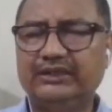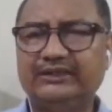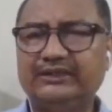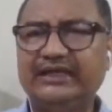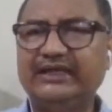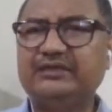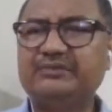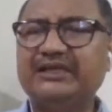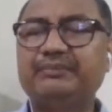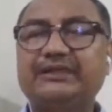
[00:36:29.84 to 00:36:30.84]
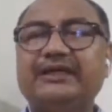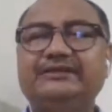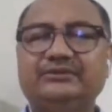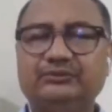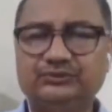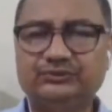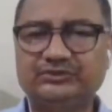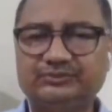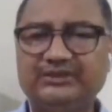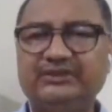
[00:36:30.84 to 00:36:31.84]
and the animal appetite which
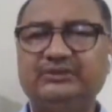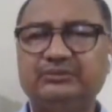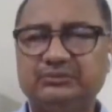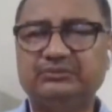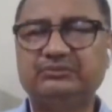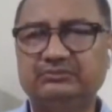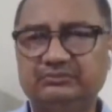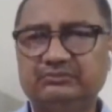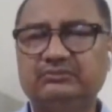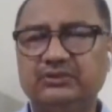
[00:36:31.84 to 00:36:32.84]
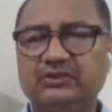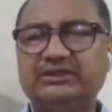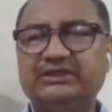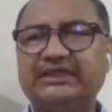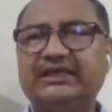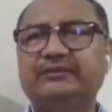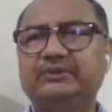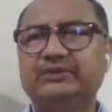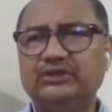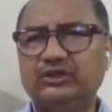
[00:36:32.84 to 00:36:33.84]
was being you know all the time
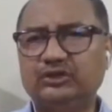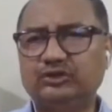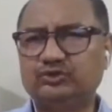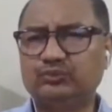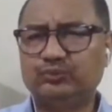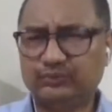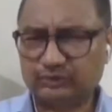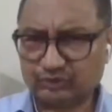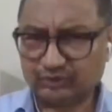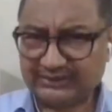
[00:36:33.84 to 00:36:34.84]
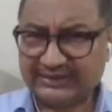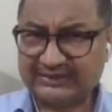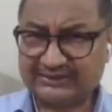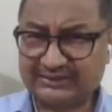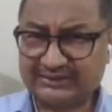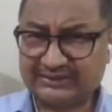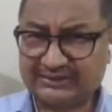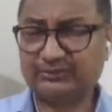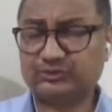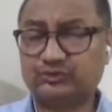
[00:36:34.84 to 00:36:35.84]
so so there is a
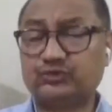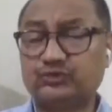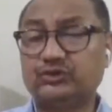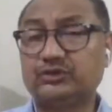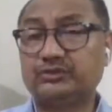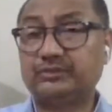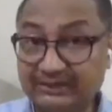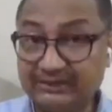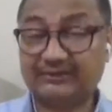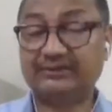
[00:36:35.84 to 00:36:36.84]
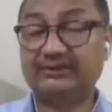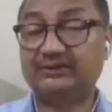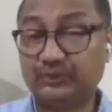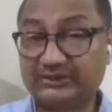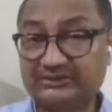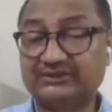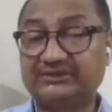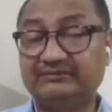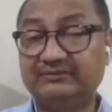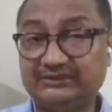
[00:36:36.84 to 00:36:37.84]
you know sort of hunger in the
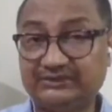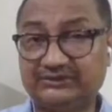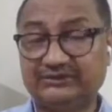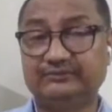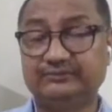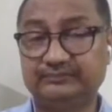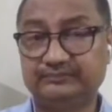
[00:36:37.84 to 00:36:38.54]
western civilization